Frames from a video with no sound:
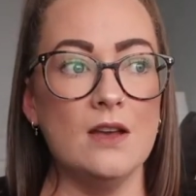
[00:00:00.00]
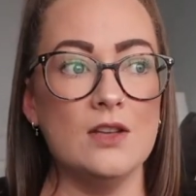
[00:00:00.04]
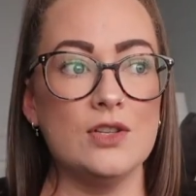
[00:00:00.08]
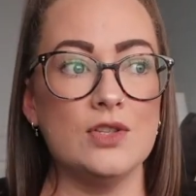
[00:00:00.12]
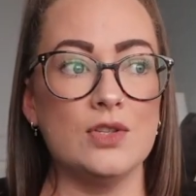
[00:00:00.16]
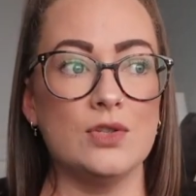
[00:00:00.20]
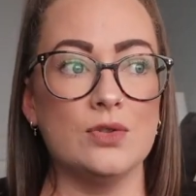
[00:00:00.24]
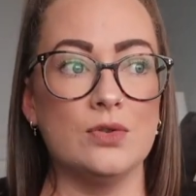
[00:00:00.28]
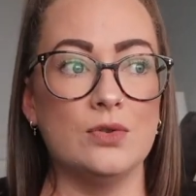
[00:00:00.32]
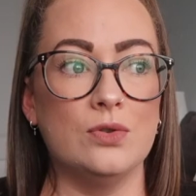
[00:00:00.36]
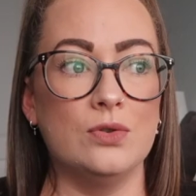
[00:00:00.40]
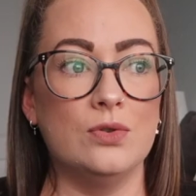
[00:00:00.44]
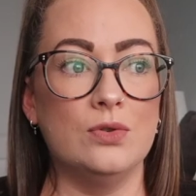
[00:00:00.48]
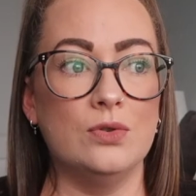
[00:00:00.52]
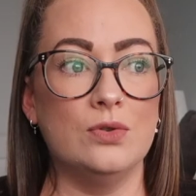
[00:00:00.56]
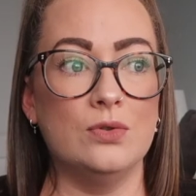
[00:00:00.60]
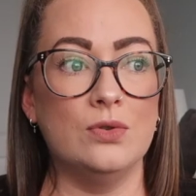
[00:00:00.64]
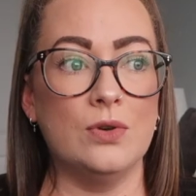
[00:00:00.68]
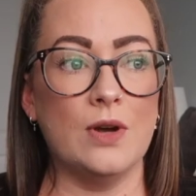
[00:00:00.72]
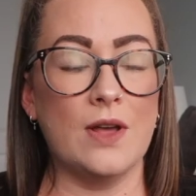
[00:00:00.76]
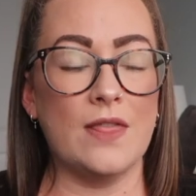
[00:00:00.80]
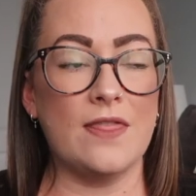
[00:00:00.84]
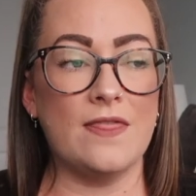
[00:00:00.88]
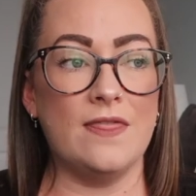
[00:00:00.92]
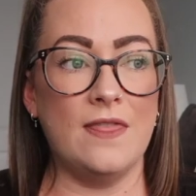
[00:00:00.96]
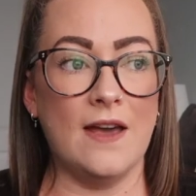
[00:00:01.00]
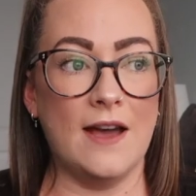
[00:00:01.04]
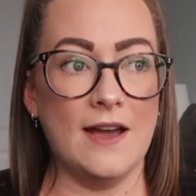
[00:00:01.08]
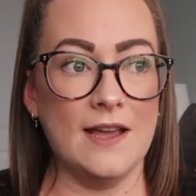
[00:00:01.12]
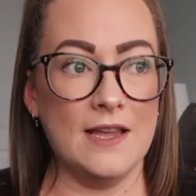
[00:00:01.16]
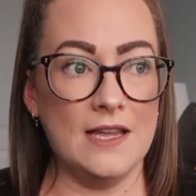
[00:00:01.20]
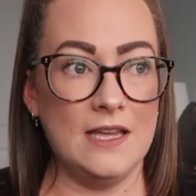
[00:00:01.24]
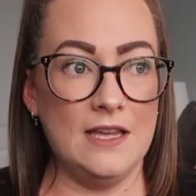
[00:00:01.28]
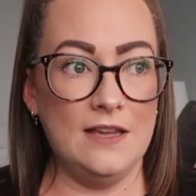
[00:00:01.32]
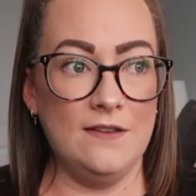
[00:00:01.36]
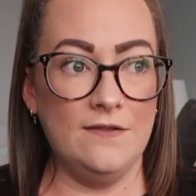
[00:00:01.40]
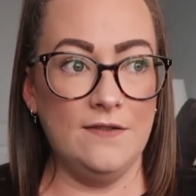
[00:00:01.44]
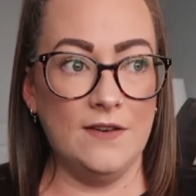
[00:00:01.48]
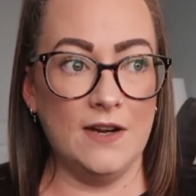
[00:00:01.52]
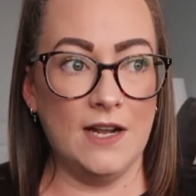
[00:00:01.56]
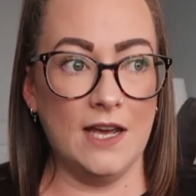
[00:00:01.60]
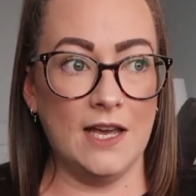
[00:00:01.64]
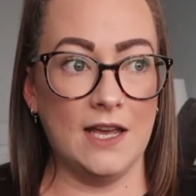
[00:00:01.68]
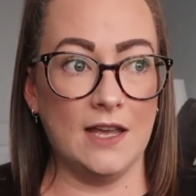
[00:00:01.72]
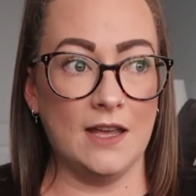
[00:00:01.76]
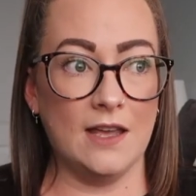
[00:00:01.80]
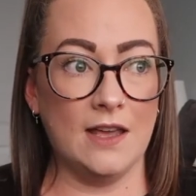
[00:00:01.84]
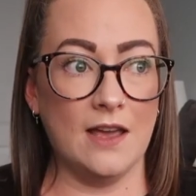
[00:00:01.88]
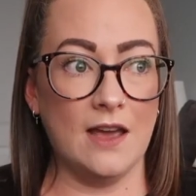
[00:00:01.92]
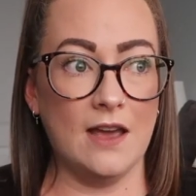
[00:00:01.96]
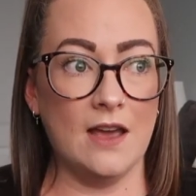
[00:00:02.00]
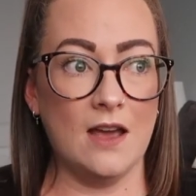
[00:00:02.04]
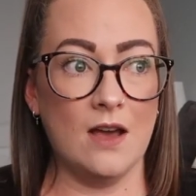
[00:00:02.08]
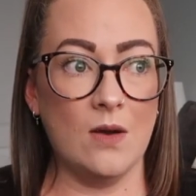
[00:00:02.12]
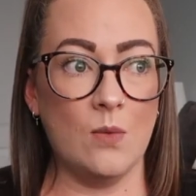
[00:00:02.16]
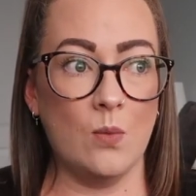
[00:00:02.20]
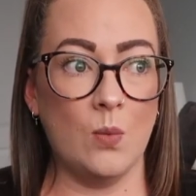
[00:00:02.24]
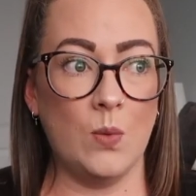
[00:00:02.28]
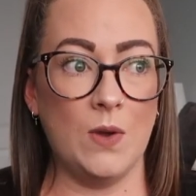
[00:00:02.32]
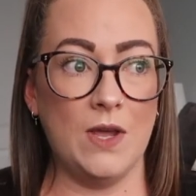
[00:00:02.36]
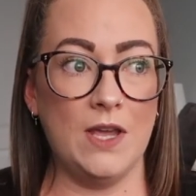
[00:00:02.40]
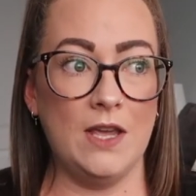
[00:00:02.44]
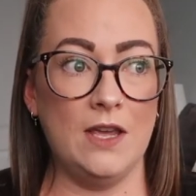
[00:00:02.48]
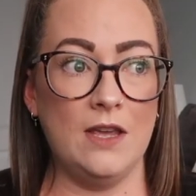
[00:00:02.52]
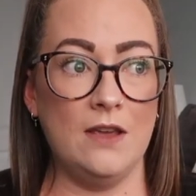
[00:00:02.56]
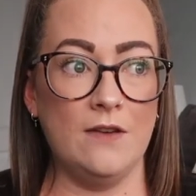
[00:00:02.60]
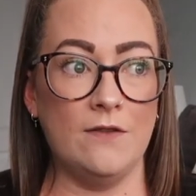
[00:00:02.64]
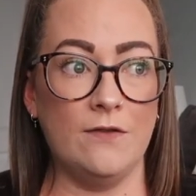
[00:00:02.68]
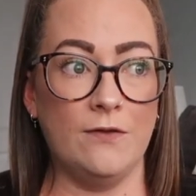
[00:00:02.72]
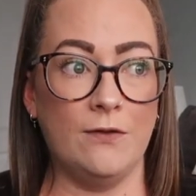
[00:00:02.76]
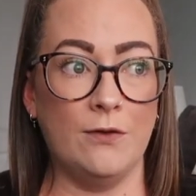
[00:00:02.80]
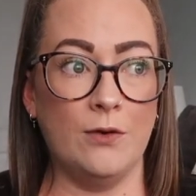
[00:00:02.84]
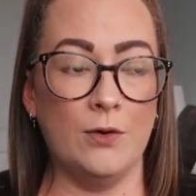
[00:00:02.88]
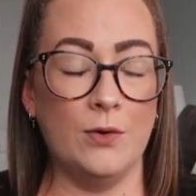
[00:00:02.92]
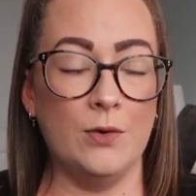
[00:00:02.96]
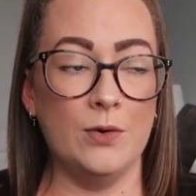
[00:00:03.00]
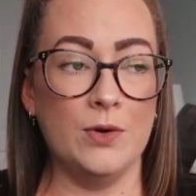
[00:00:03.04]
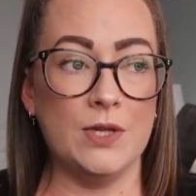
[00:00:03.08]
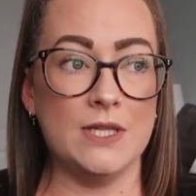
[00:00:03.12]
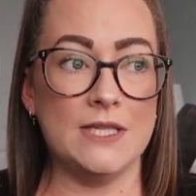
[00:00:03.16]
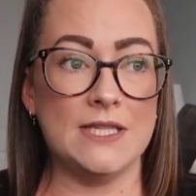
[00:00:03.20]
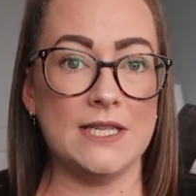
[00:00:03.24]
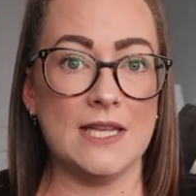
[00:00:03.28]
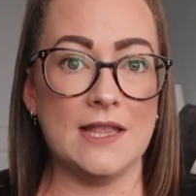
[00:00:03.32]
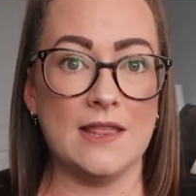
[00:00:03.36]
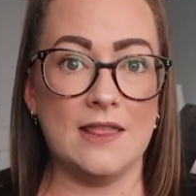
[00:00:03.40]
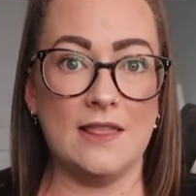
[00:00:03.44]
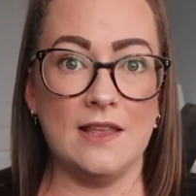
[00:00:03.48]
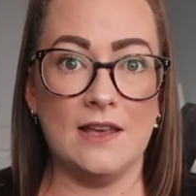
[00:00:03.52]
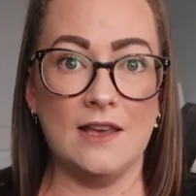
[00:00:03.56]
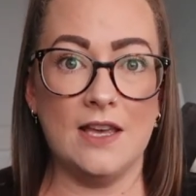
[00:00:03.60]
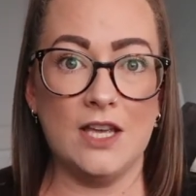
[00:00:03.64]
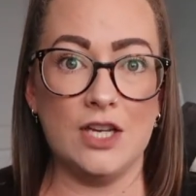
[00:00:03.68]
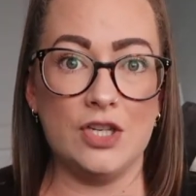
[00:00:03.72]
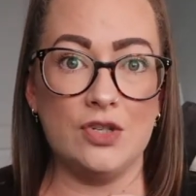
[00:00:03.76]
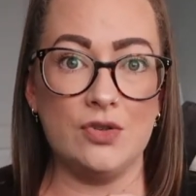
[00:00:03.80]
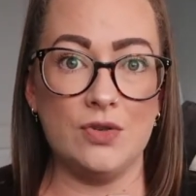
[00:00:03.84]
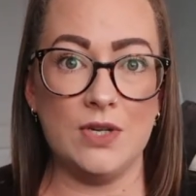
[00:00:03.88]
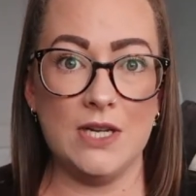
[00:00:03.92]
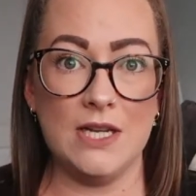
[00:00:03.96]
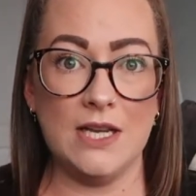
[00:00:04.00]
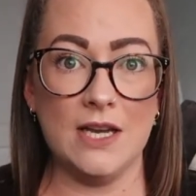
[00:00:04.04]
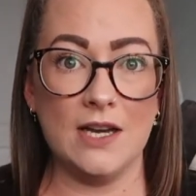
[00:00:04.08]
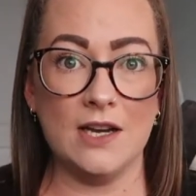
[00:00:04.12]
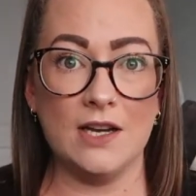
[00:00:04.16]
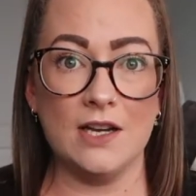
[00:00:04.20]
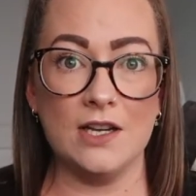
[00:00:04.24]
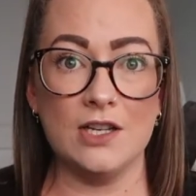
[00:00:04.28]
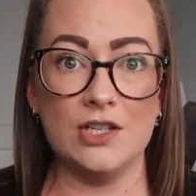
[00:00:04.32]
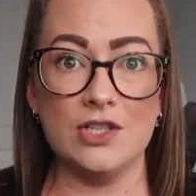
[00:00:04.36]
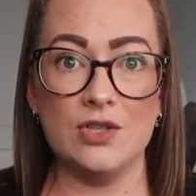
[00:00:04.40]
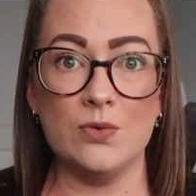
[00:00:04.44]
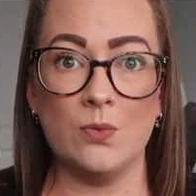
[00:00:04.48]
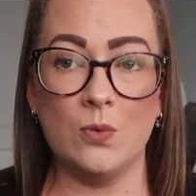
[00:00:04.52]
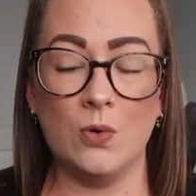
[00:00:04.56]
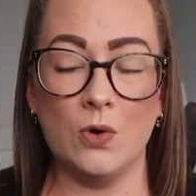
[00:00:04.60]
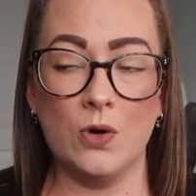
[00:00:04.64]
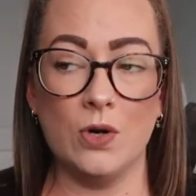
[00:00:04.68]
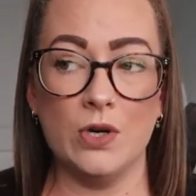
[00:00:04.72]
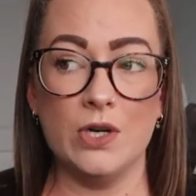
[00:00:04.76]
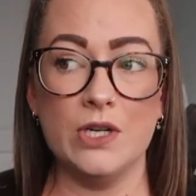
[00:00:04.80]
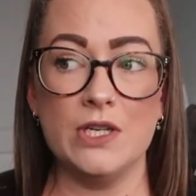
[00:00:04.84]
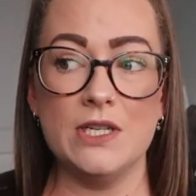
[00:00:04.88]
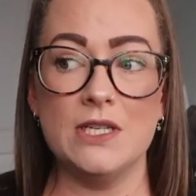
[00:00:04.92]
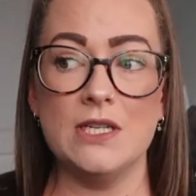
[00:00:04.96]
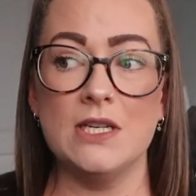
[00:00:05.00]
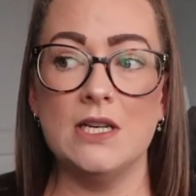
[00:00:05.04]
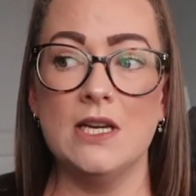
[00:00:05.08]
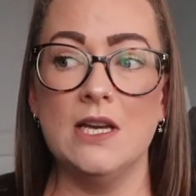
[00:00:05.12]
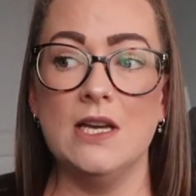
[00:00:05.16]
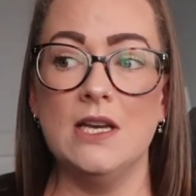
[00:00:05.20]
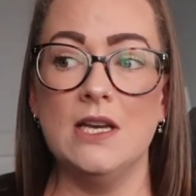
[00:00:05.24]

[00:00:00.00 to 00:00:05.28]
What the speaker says: So that evening we phoned the triage ward